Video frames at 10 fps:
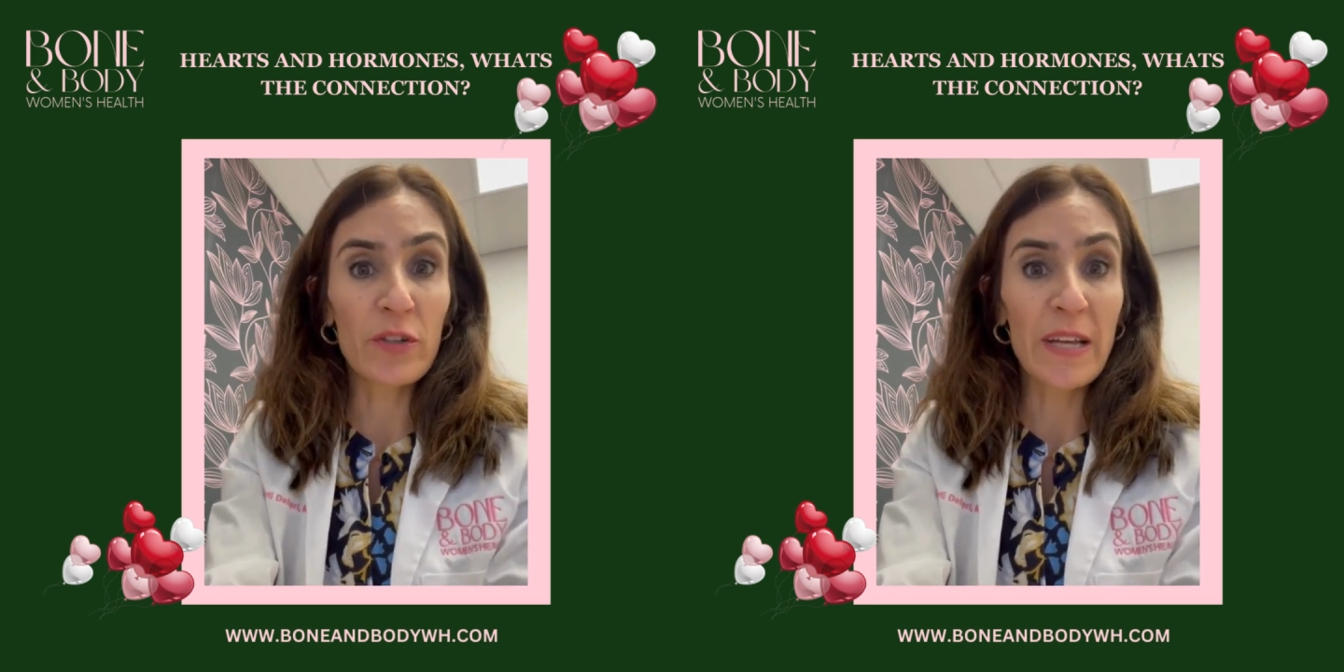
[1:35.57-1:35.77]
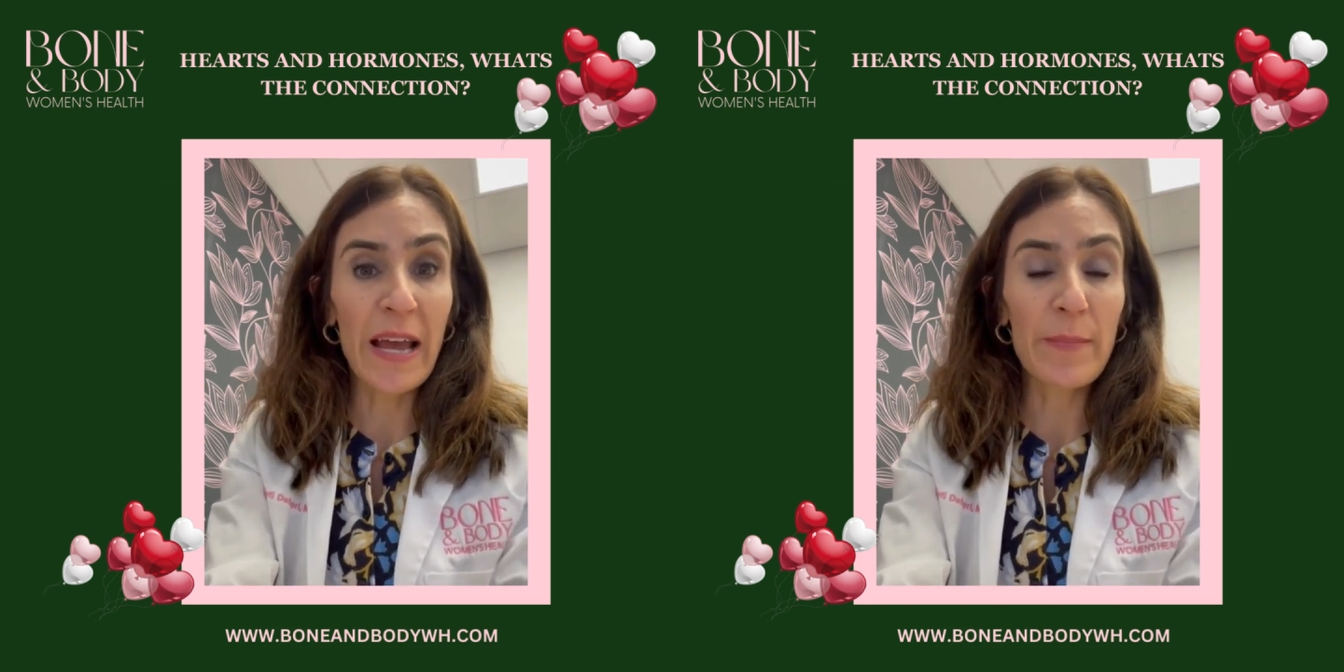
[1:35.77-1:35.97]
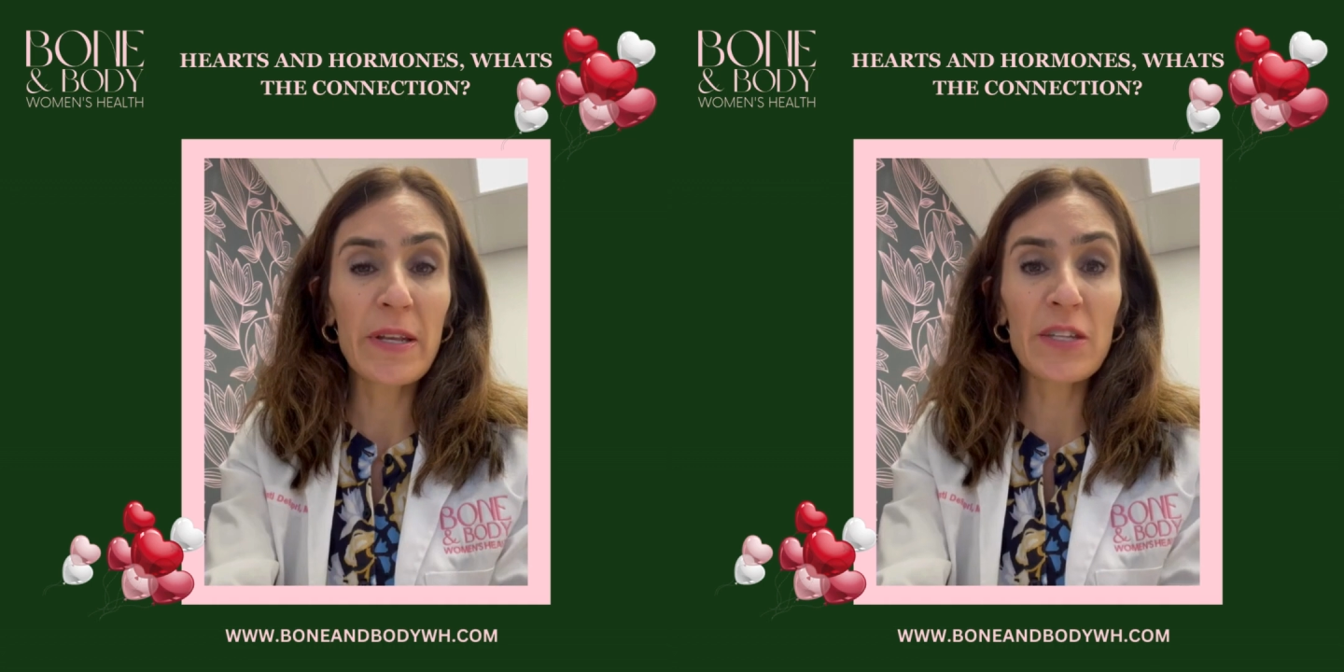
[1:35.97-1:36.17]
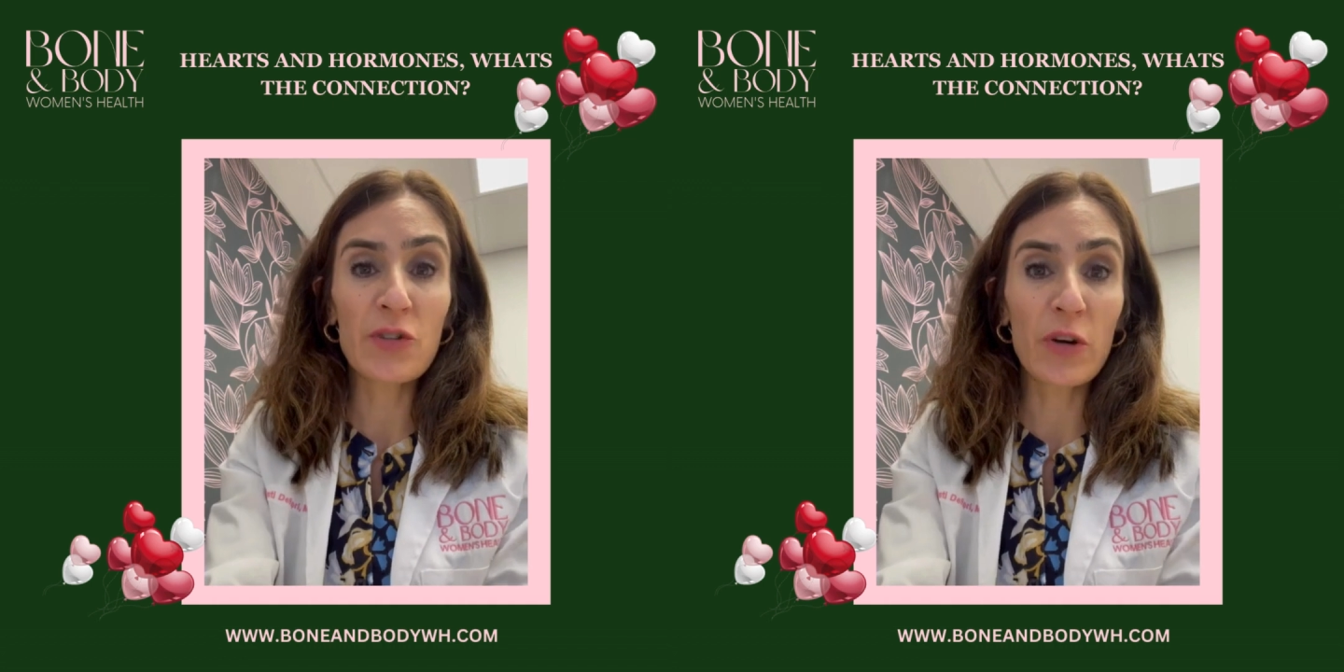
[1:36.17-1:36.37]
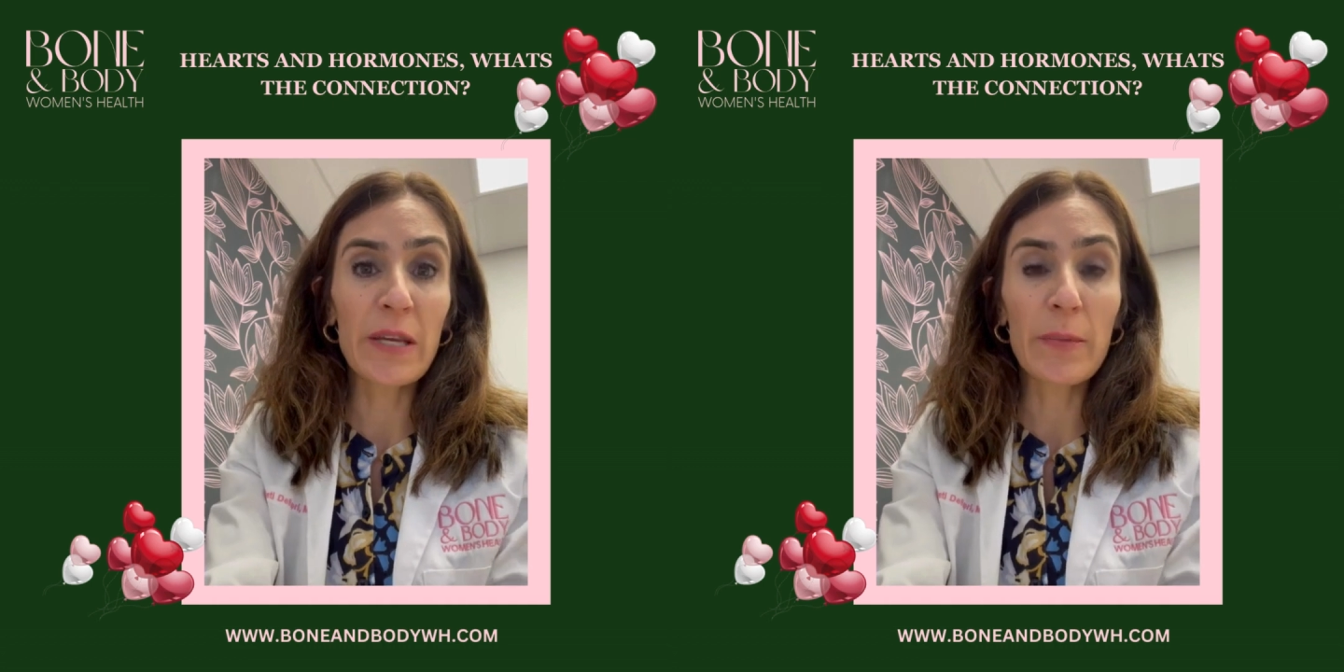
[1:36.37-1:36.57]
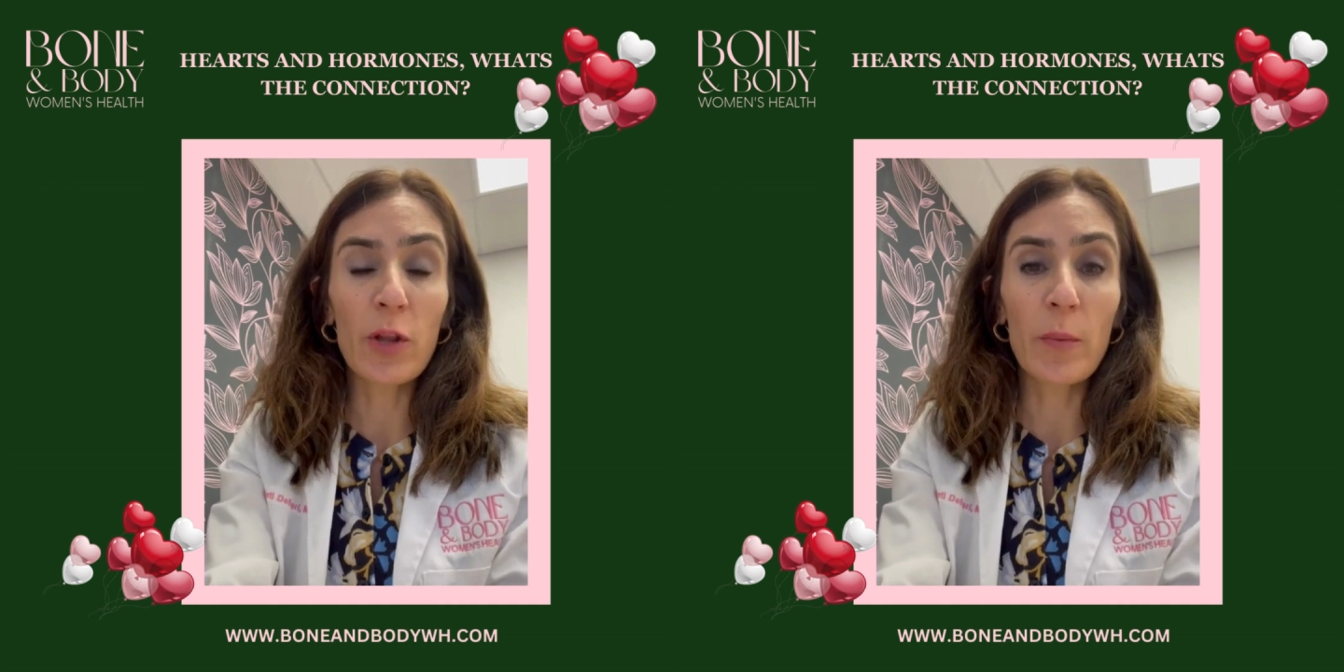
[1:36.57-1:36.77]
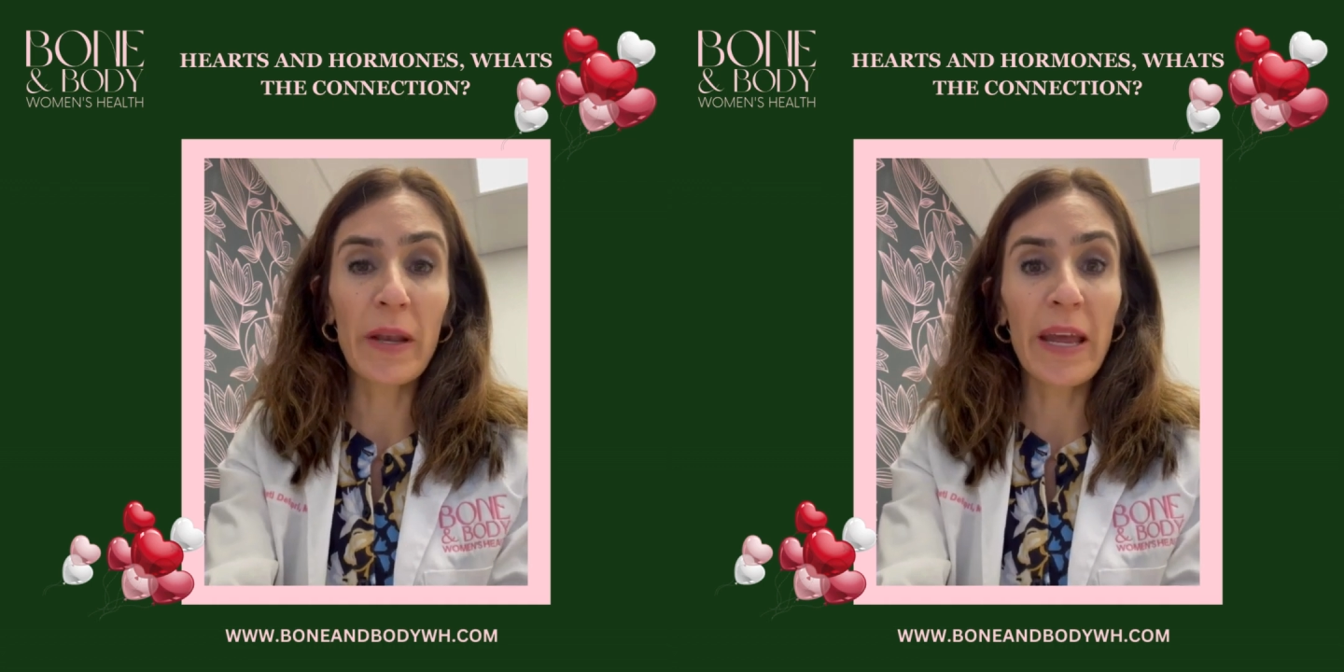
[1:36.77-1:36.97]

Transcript: diabetes or hemoglobin